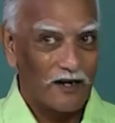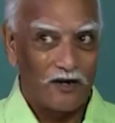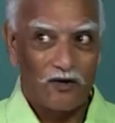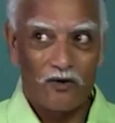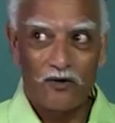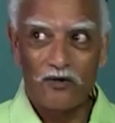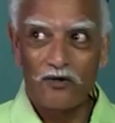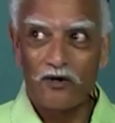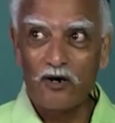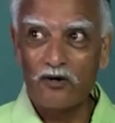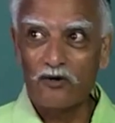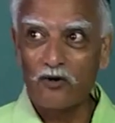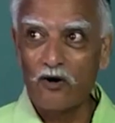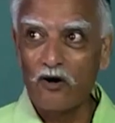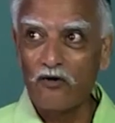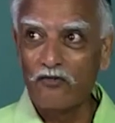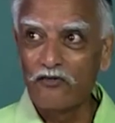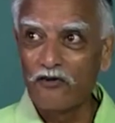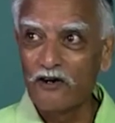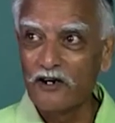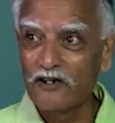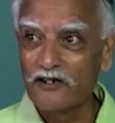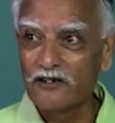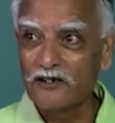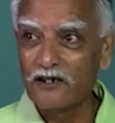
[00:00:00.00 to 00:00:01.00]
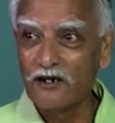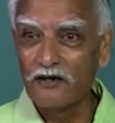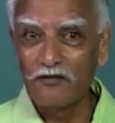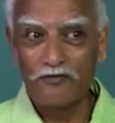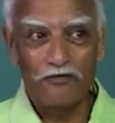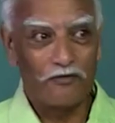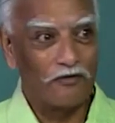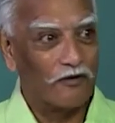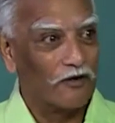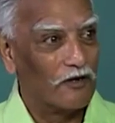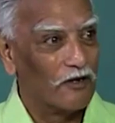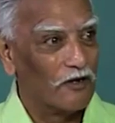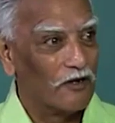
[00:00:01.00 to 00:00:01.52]
could not offer itself,
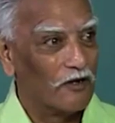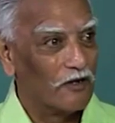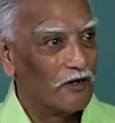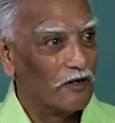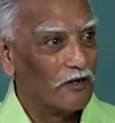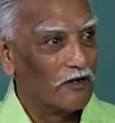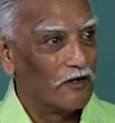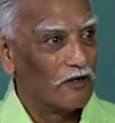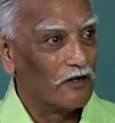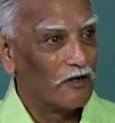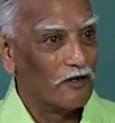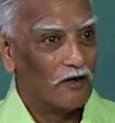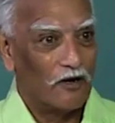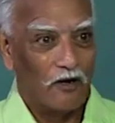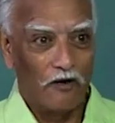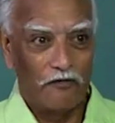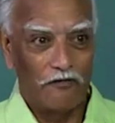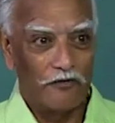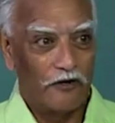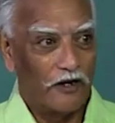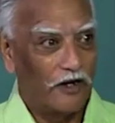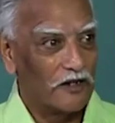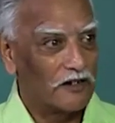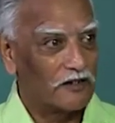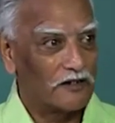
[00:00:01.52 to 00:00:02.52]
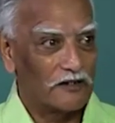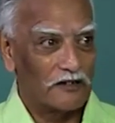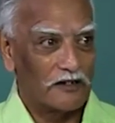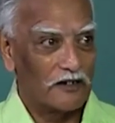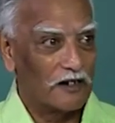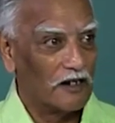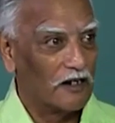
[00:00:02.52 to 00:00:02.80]
offer its